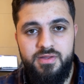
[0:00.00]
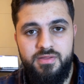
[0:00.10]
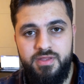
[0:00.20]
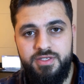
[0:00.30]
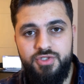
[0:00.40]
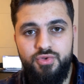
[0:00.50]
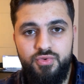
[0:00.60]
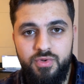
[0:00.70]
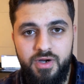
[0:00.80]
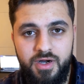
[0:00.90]
then
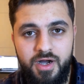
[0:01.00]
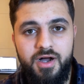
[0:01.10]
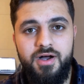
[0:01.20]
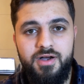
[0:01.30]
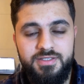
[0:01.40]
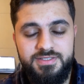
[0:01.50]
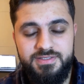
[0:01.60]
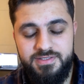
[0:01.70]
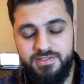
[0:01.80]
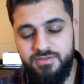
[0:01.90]
you are
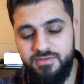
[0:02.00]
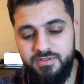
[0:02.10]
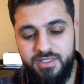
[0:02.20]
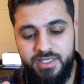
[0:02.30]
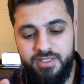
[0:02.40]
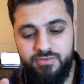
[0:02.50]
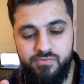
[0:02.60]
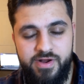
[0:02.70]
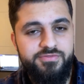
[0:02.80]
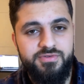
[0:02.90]
still a
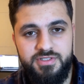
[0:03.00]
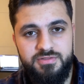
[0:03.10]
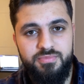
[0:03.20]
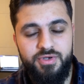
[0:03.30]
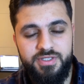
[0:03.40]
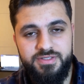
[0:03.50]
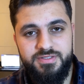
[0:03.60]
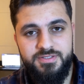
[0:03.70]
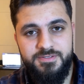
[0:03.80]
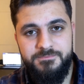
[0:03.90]
reference
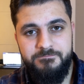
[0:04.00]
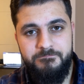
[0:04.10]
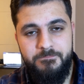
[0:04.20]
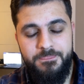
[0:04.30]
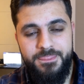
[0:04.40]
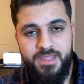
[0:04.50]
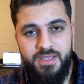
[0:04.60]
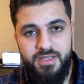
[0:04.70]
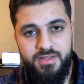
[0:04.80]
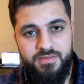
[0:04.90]
point.
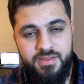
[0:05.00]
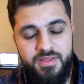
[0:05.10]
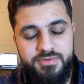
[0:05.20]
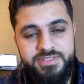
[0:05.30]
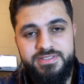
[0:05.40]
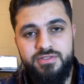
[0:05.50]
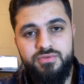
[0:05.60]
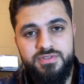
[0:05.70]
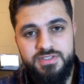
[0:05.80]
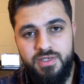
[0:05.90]
Then there is still
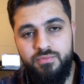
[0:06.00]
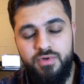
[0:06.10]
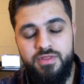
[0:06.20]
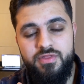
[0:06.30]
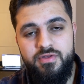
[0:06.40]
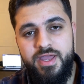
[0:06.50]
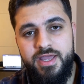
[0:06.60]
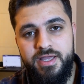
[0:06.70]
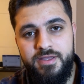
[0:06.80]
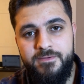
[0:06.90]
someone
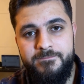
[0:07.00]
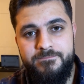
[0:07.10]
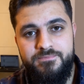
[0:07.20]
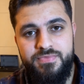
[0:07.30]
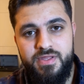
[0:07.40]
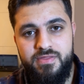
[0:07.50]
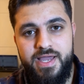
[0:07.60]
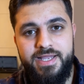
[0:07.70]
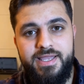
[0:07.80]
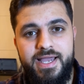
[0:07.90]
there
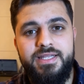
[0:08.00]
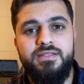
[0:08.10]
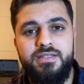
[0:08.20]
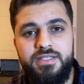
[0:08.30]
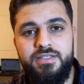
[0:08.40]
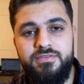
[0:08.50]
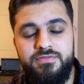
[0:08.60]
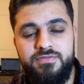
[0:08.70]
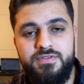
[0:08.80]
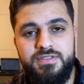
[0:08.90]
that can
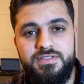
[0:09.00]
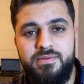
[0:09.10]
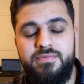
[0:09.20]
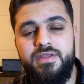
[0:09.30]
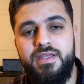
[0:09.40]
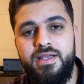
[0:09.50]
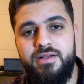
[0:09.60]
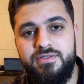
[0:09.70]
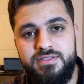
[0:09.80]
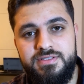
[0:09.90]
leave something
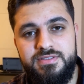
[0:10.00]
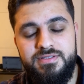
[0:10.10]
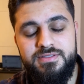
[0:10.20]
else.